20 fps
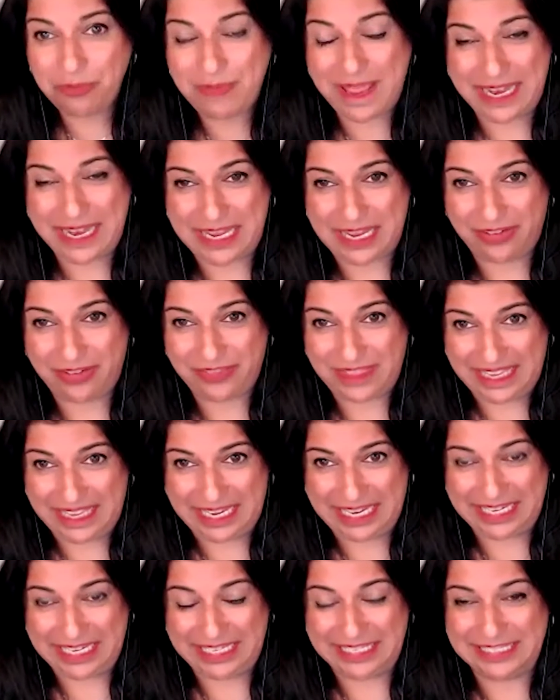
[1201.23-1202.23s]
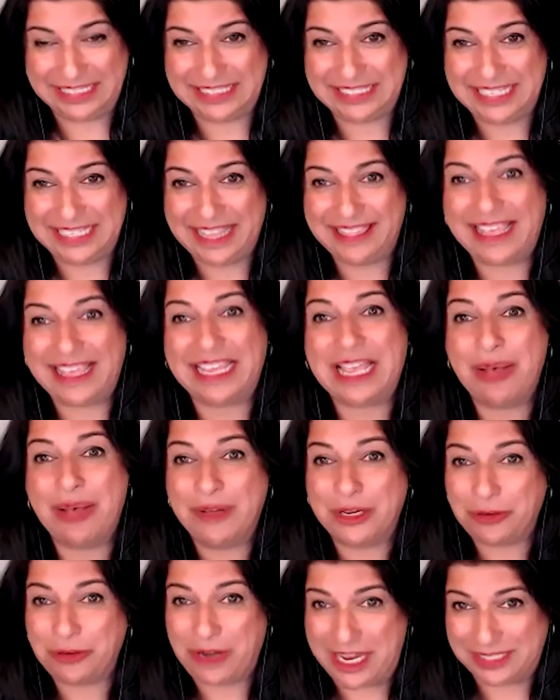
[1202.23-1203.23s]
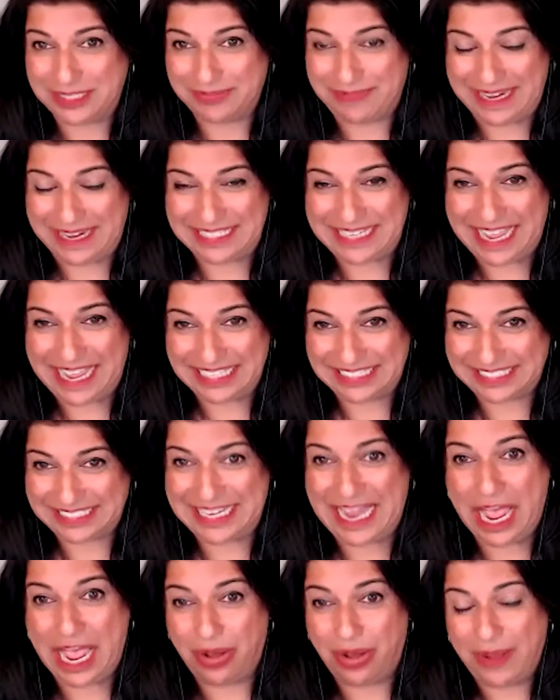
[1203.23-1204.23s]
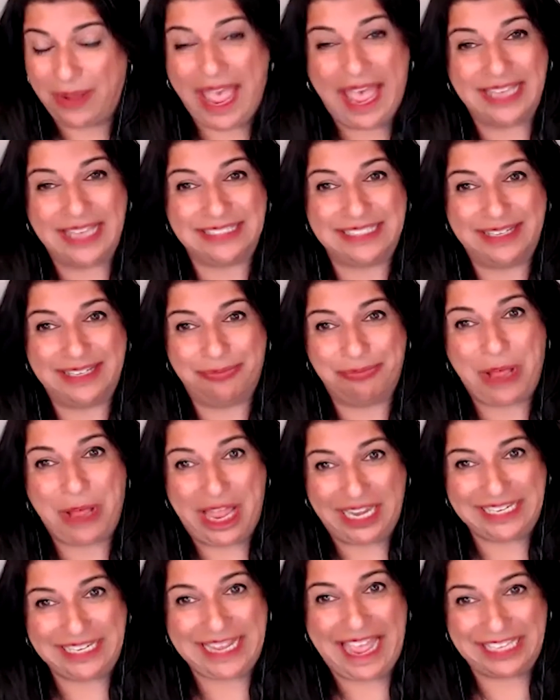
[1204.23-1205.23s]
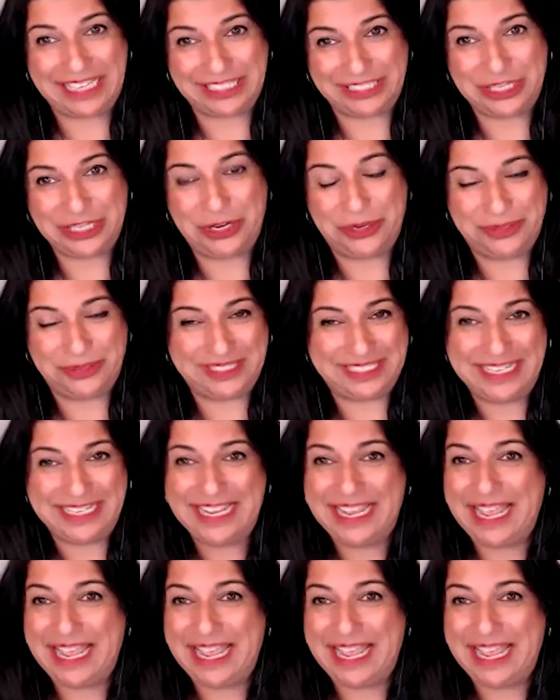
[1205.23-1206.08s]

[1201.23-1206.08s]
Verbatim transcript: many of these that come across my desk now as a podcast host.